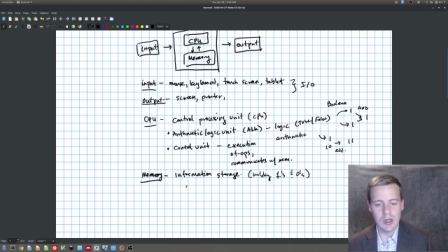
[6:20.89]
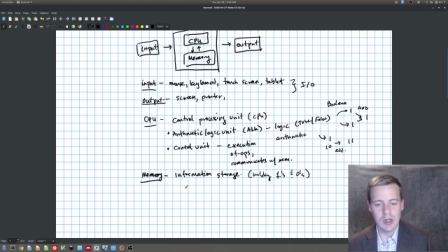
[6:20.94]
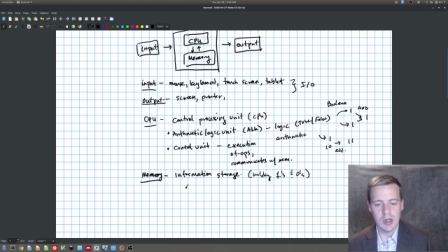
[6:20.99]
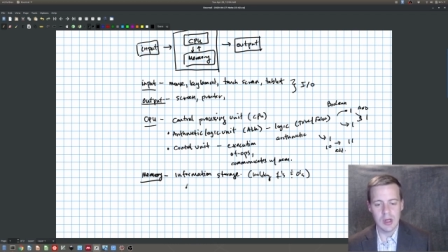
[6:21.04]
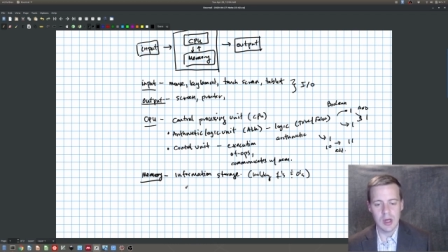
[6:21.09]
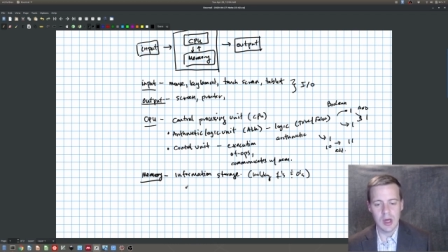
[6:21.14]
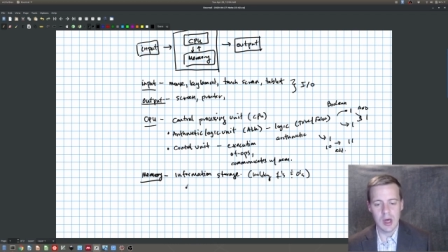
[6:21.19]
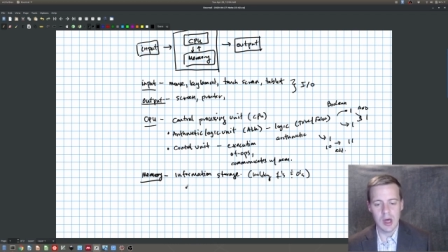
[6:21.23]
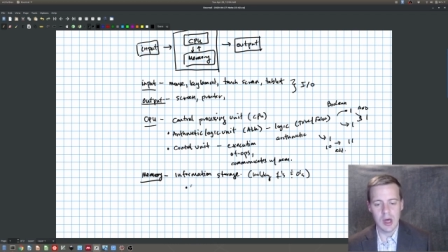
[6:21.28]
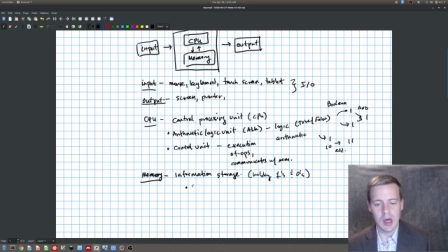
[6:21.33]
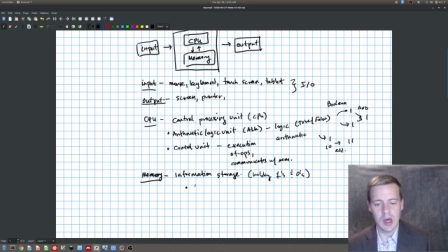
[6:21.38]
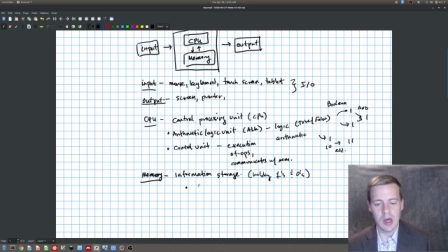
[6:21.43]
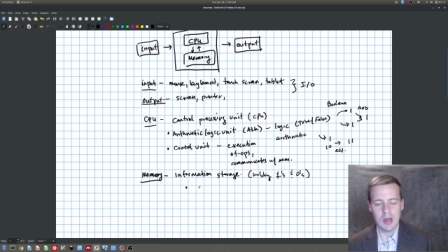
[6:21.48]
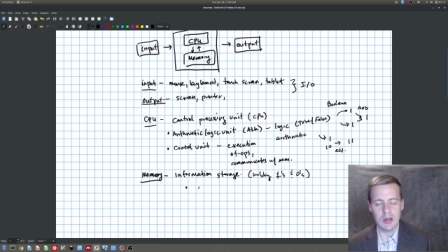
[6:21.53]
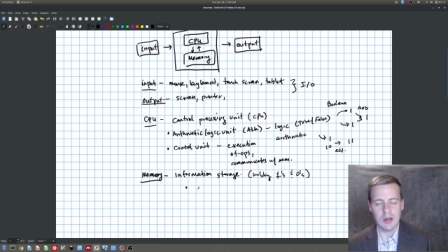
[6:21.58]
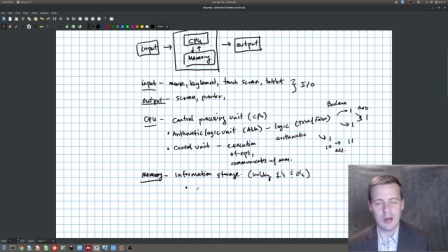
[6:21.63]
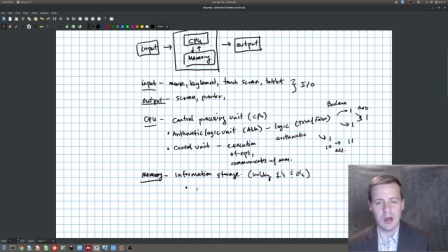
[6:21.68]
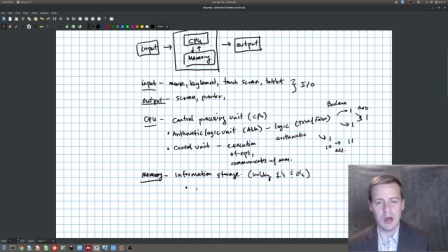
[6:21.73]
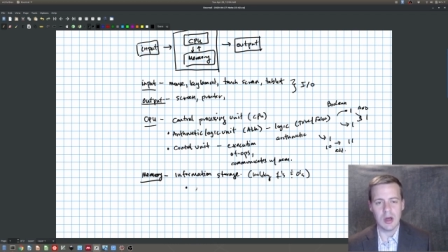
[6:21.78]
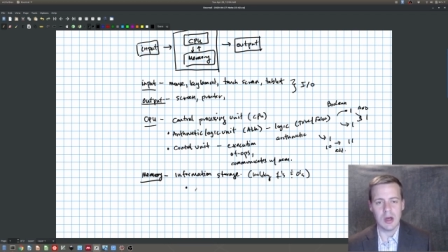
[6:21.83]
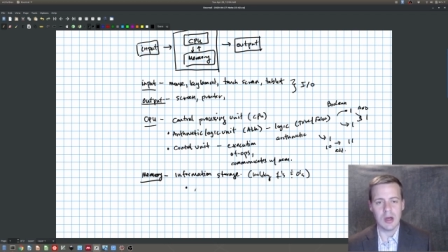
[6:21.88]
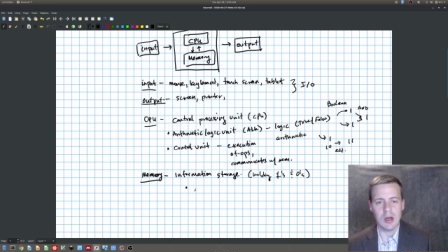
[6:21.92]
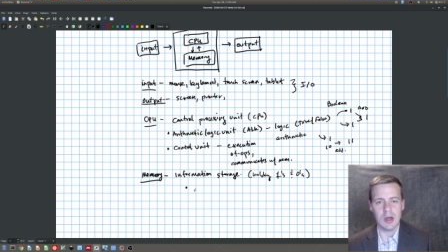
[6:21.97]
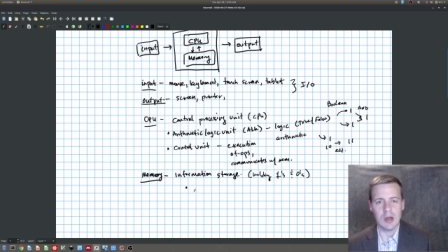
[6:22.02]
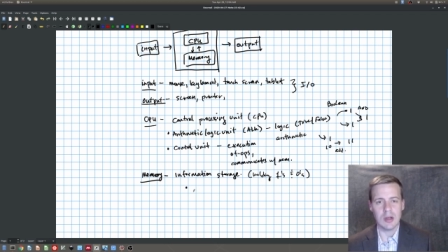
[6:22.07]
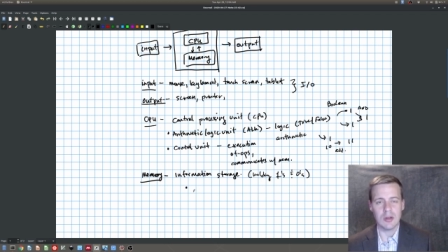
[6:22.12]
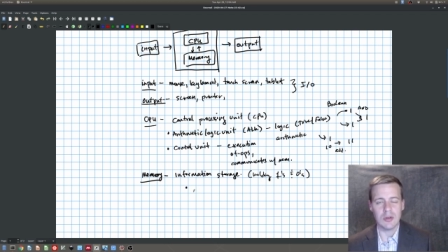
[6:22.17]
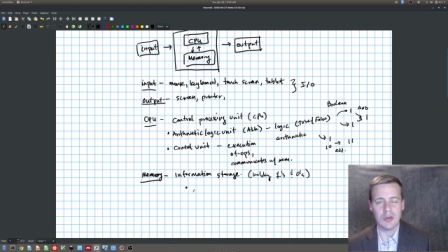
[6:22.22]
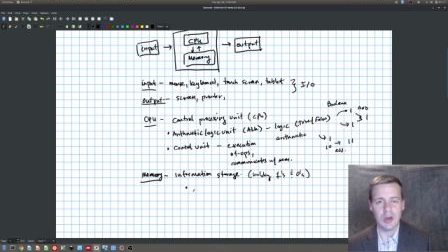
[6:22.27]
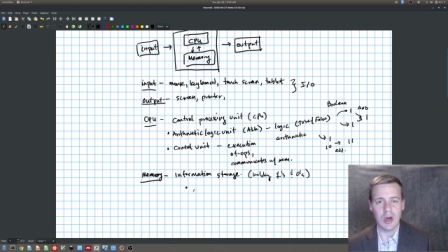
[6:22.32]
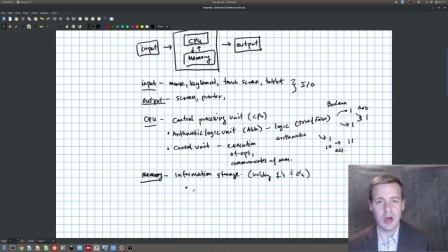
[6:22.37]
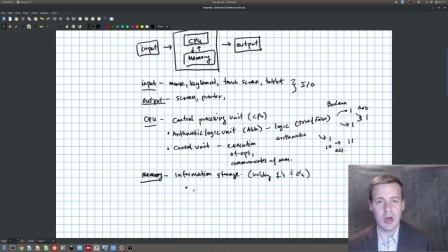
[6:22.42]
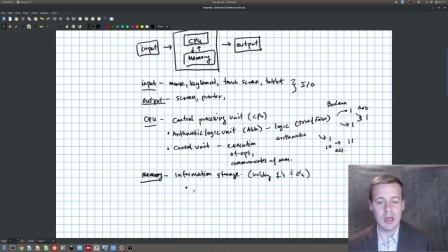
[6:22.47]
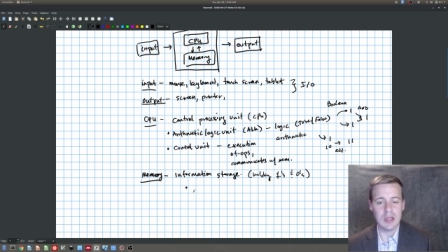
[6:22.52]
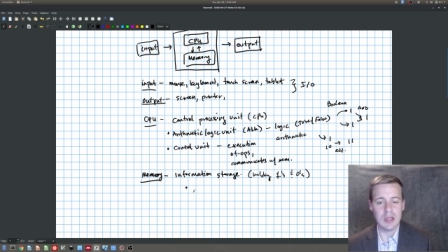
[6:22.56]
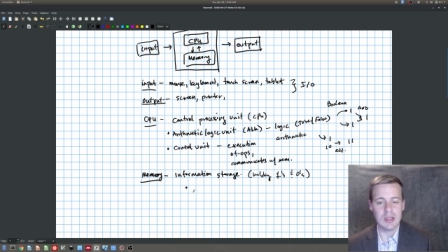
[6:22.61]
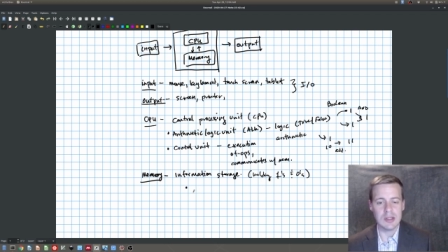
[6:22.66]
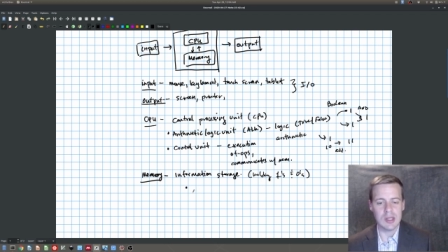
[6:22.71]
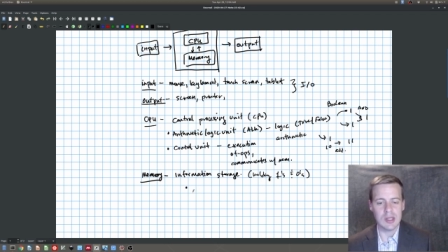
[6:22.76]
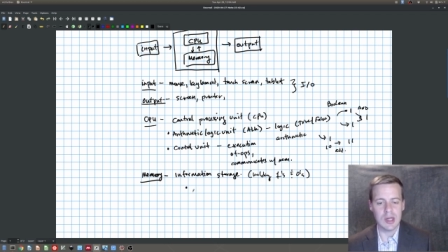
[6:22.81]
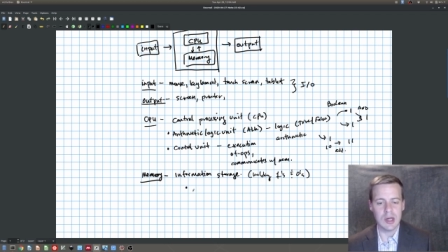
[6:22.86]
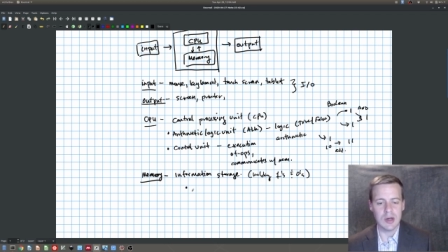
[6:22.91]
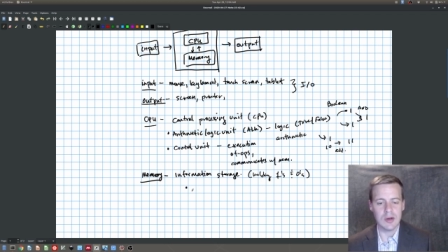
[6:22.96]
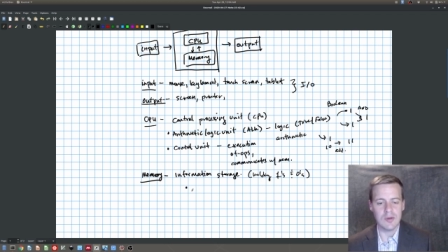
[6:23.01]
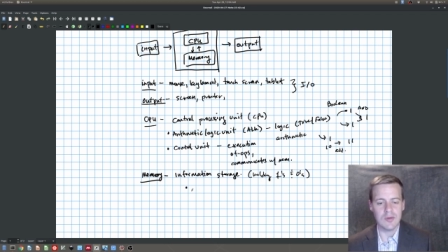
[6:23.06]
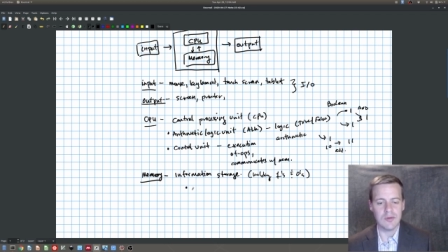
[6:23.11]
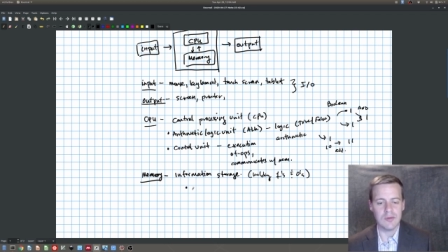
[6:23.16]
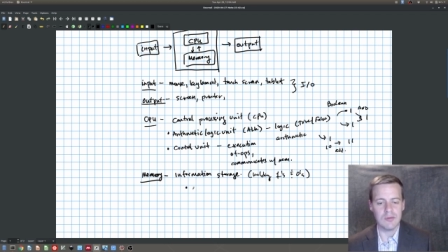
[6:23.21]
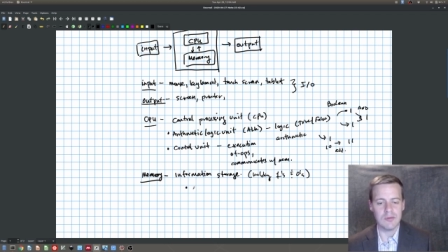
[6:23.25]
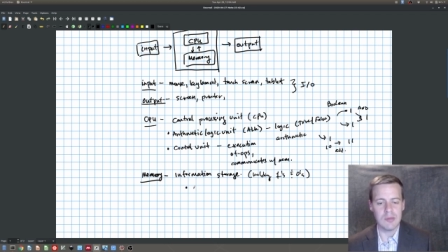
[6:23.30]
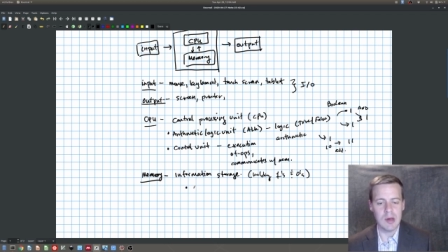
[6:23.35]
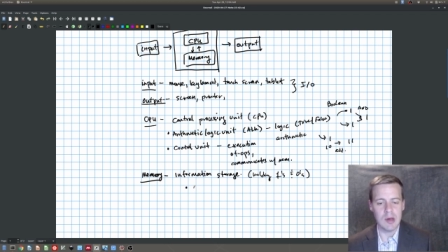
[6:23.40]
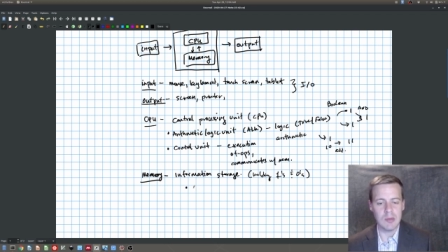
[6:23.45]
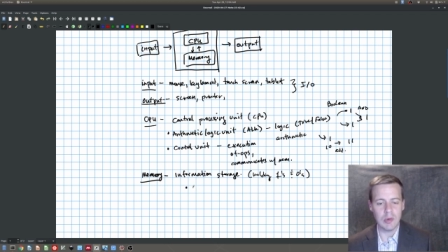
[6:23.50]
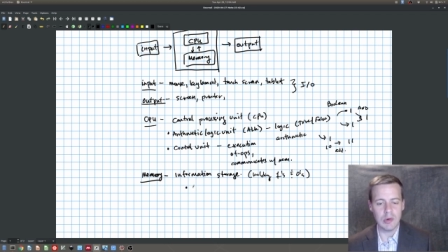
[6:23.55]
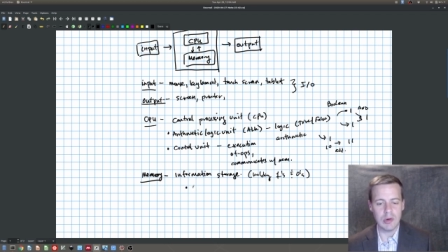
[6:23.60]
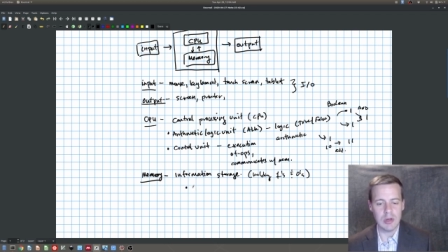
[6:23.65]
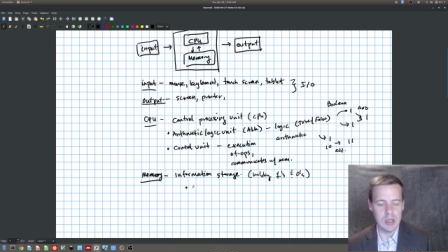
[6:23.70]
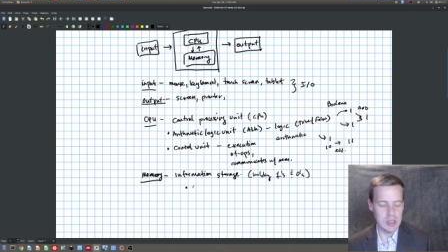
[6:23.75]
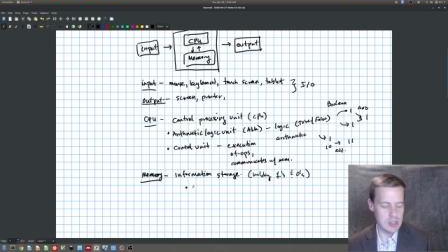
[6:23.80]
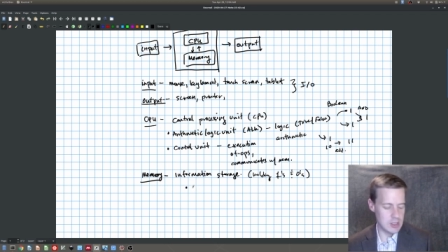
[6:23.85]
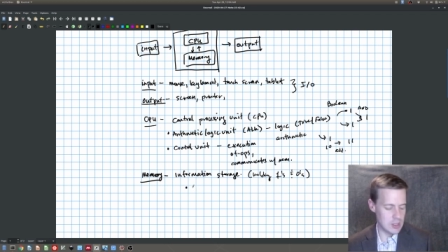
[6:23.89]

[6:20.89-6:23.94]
kinds of memory.